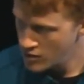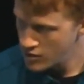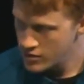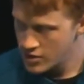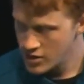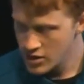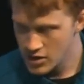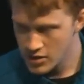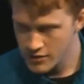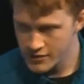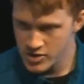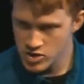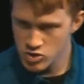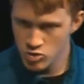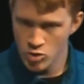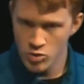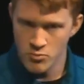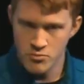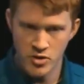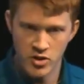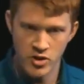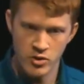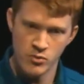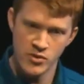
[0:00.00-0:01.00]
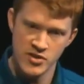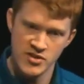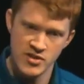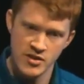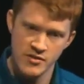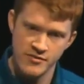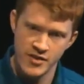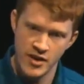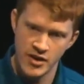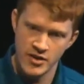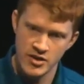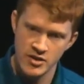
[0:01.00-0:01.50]
The individual bird wasn't
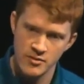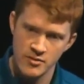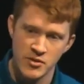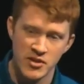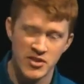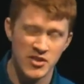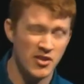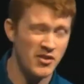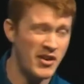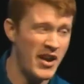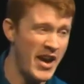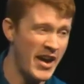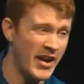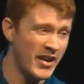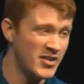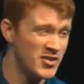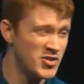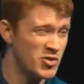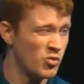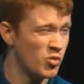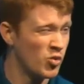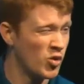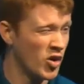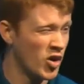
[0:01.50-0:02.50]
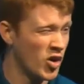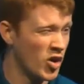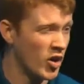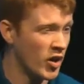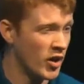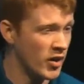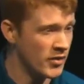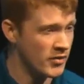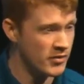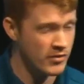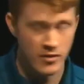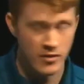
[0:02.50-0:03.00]
affected, but their eggs were.